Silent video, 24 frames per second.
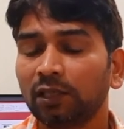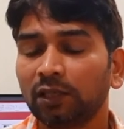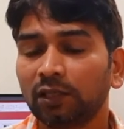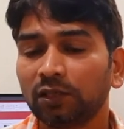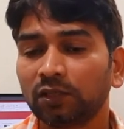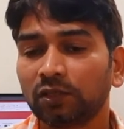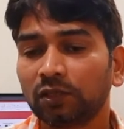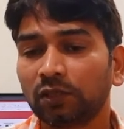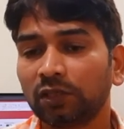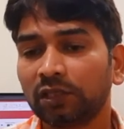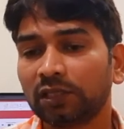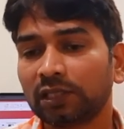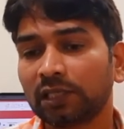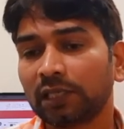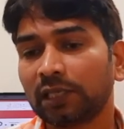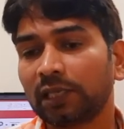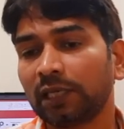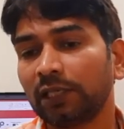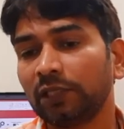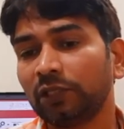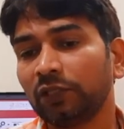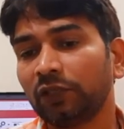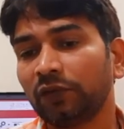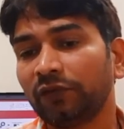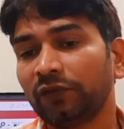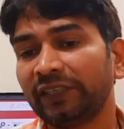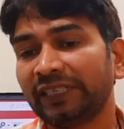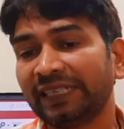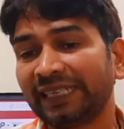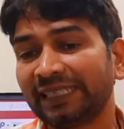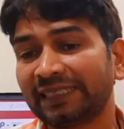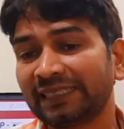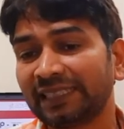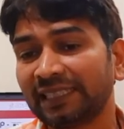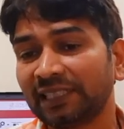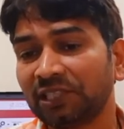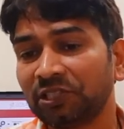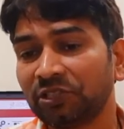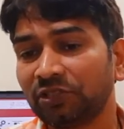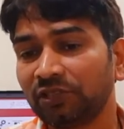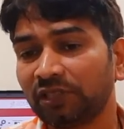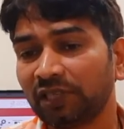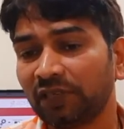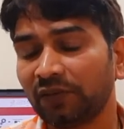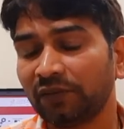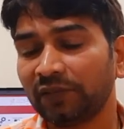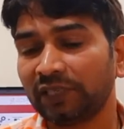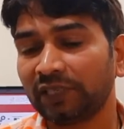So it's a kind of indexing
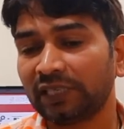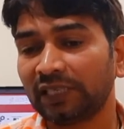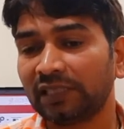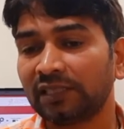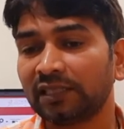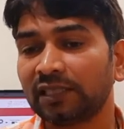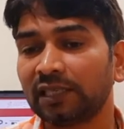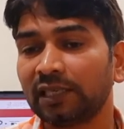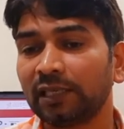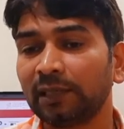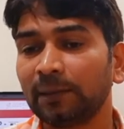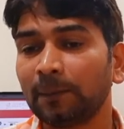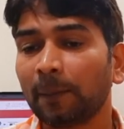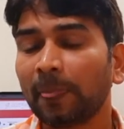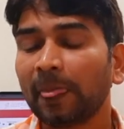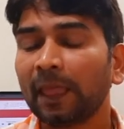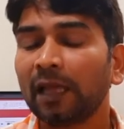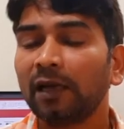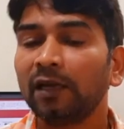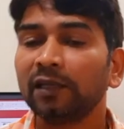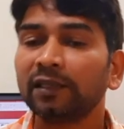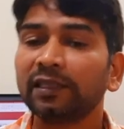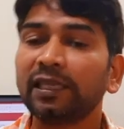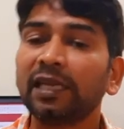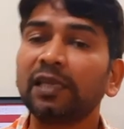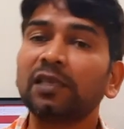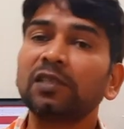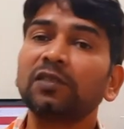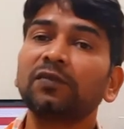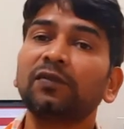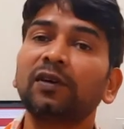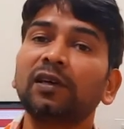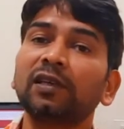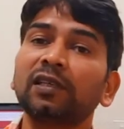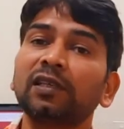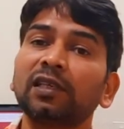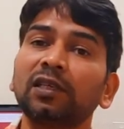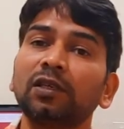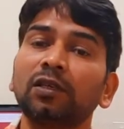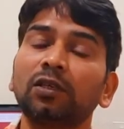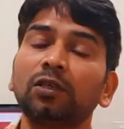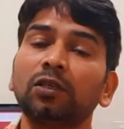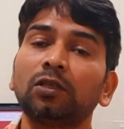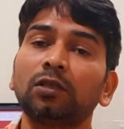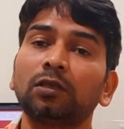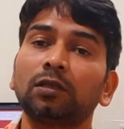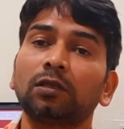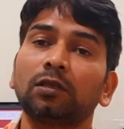engine we can say that is working
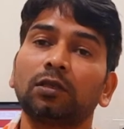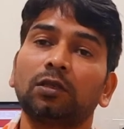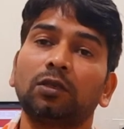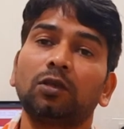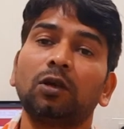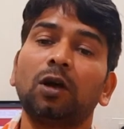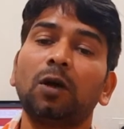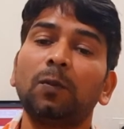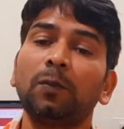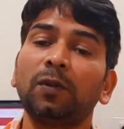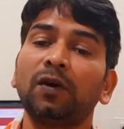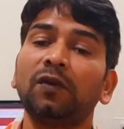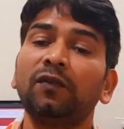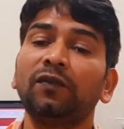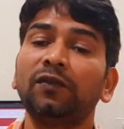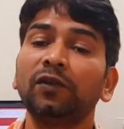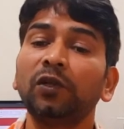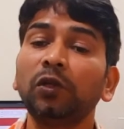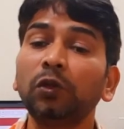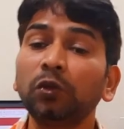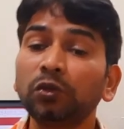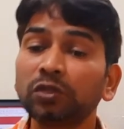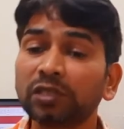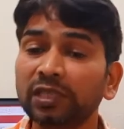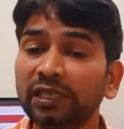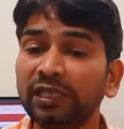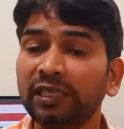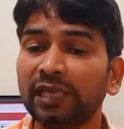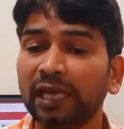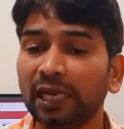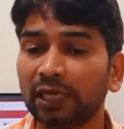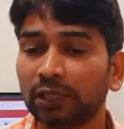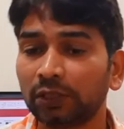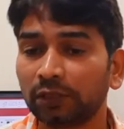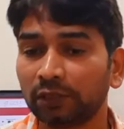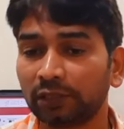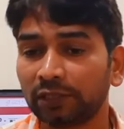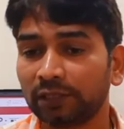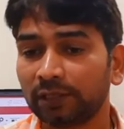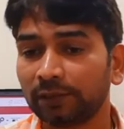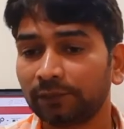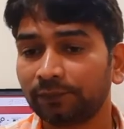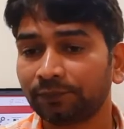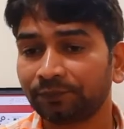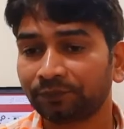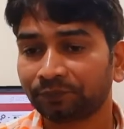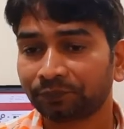on top of Lucene algorithm.